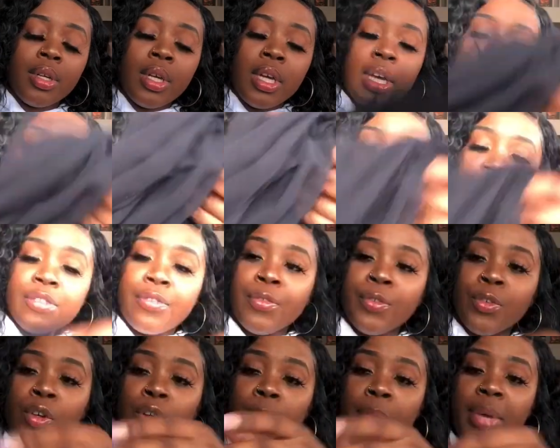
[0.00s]
and this
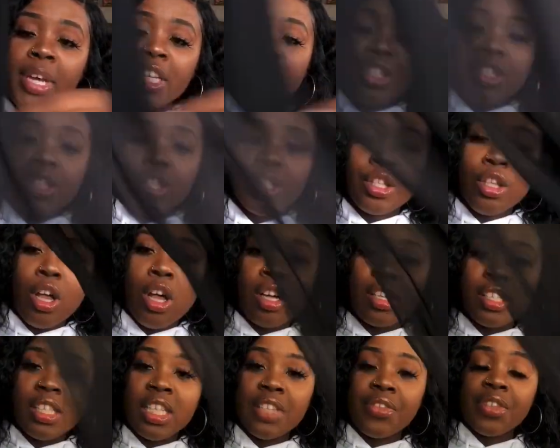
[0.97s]
full mesh, this long
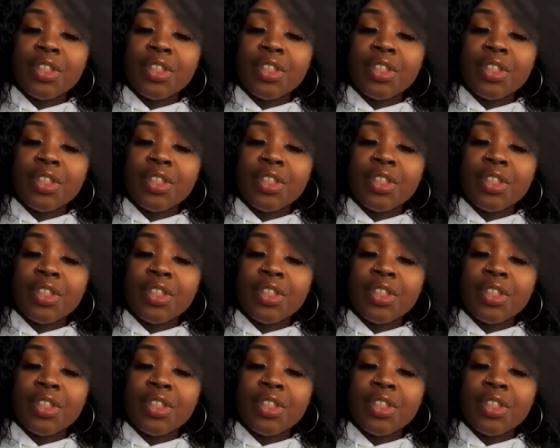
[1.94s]
sleeve is